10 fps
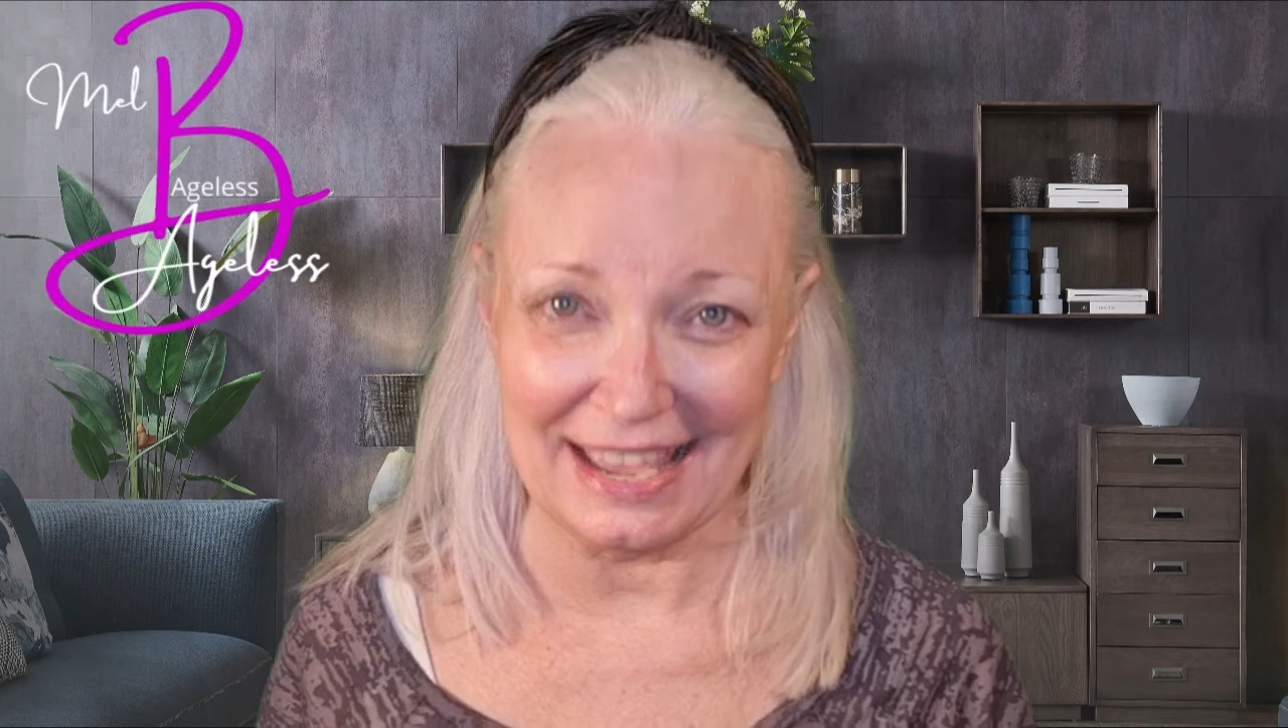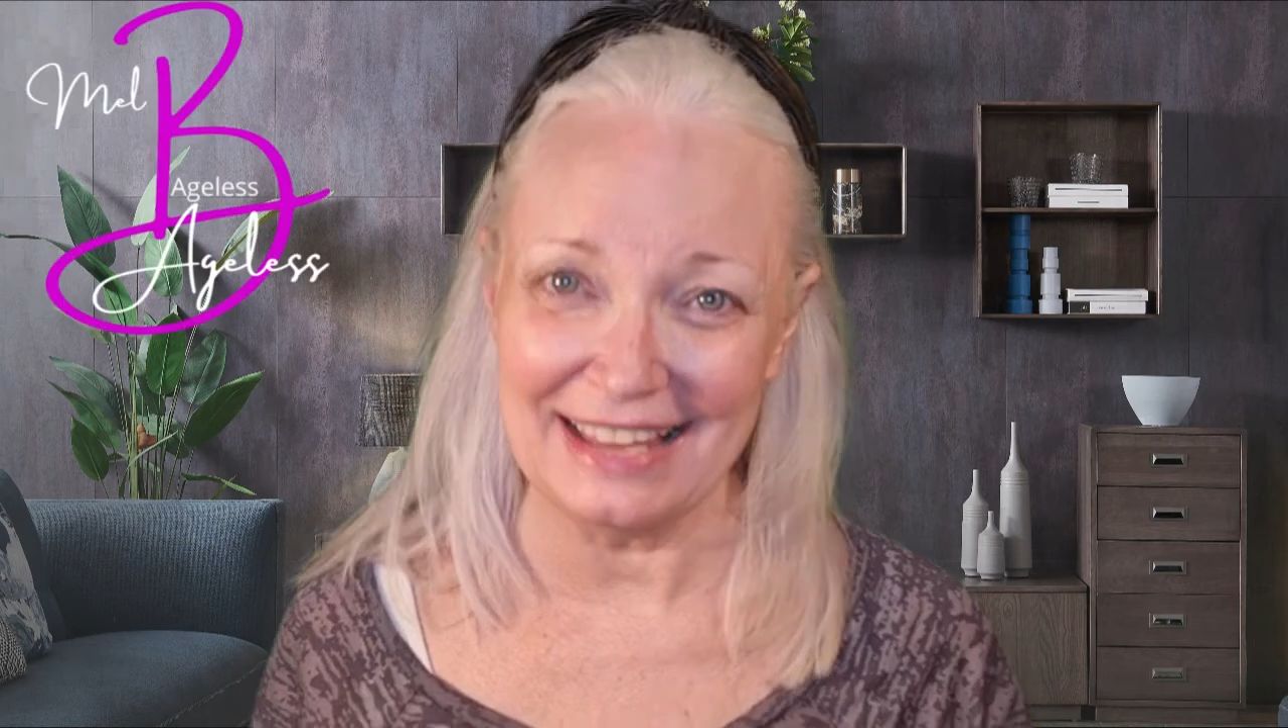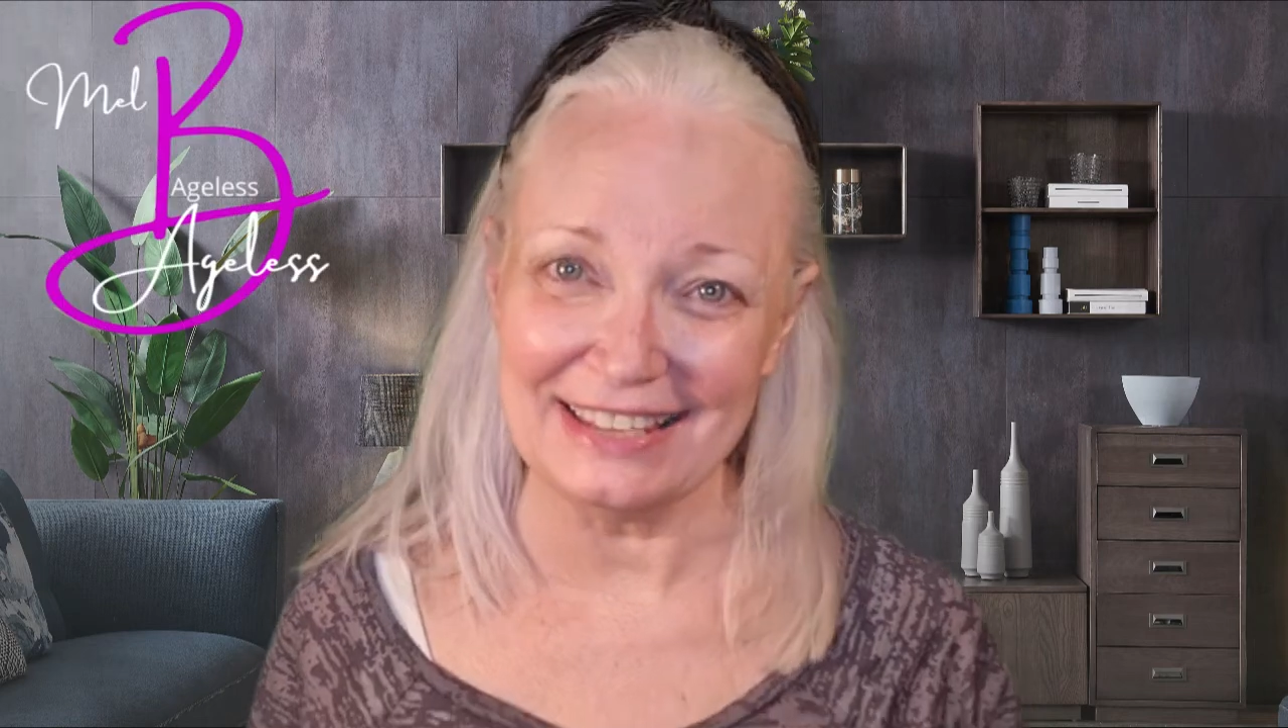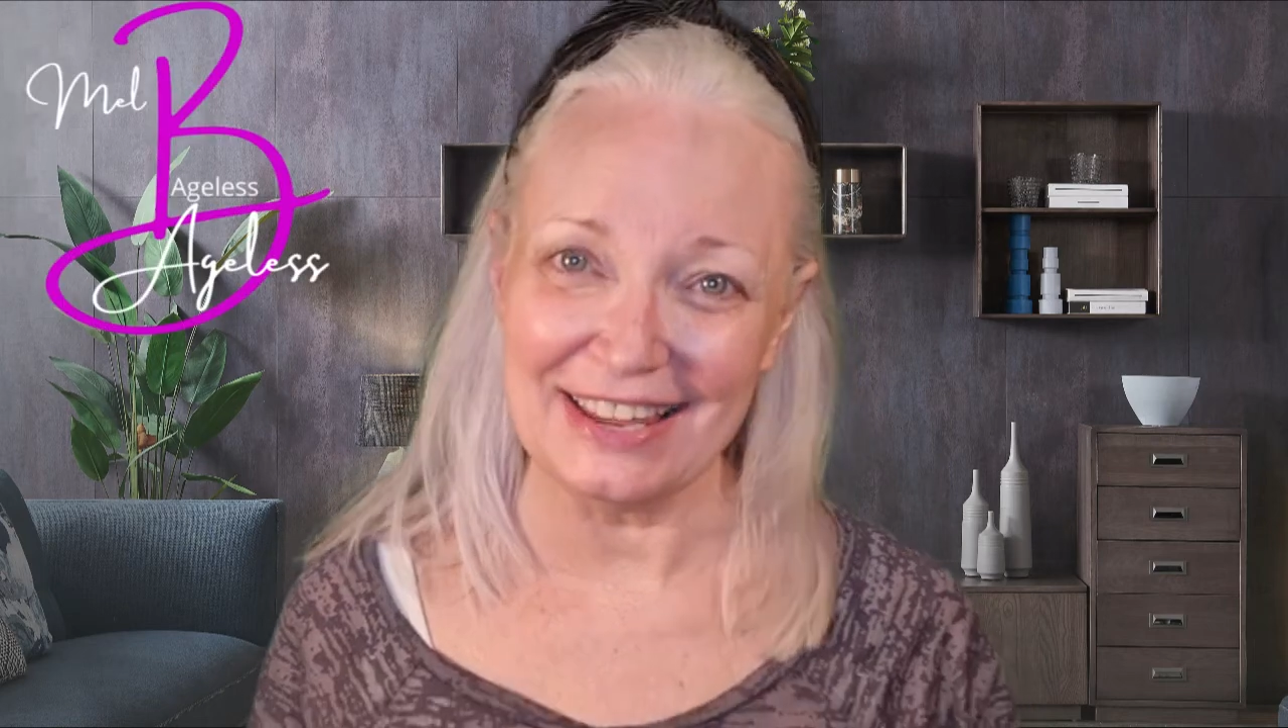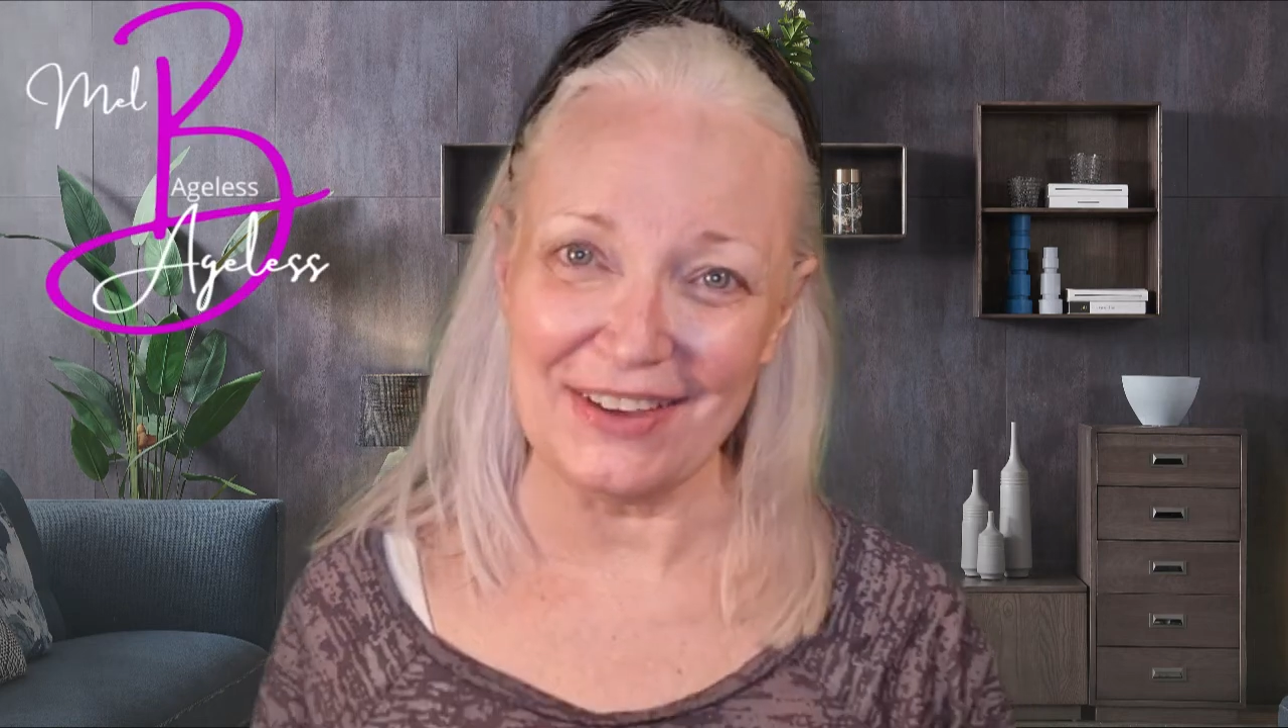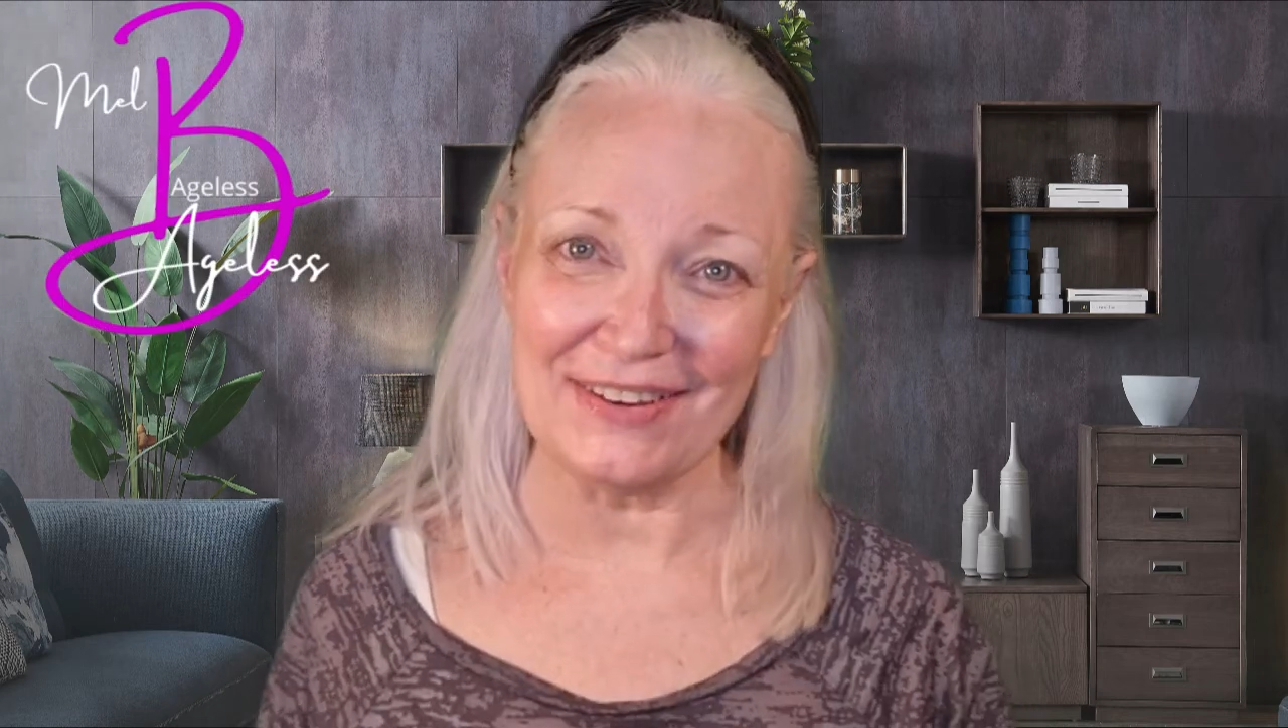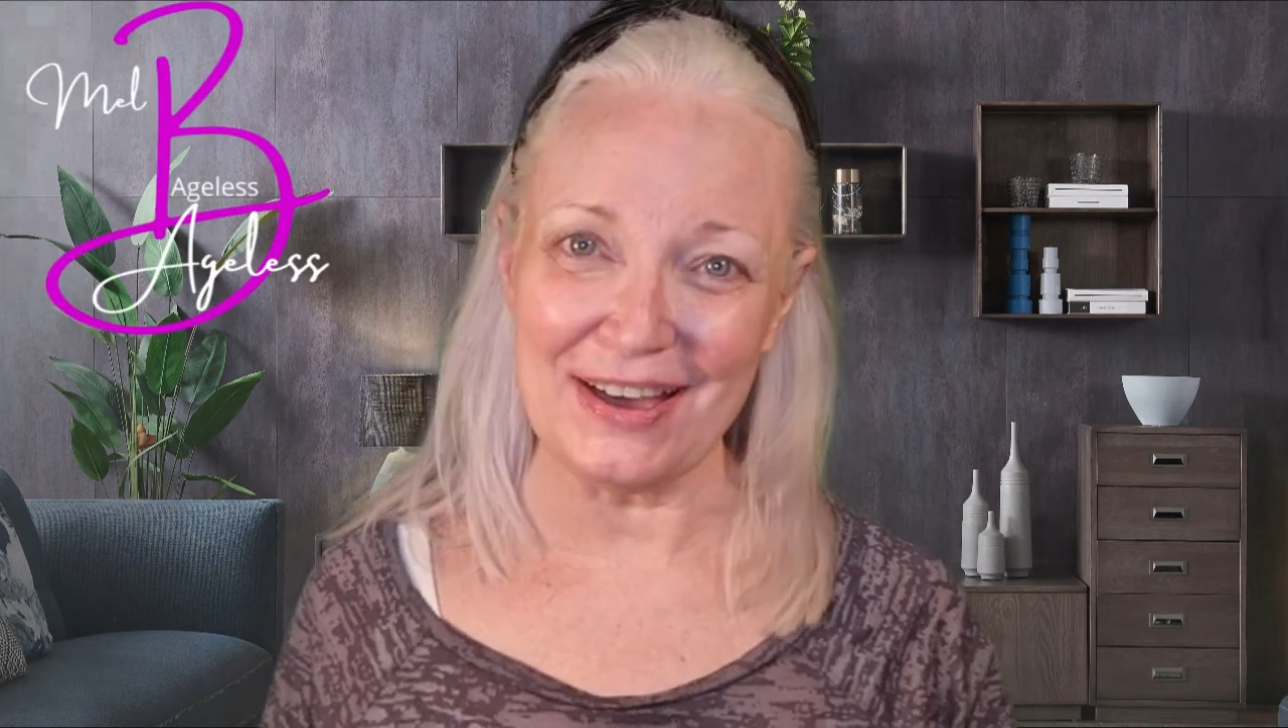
Hello,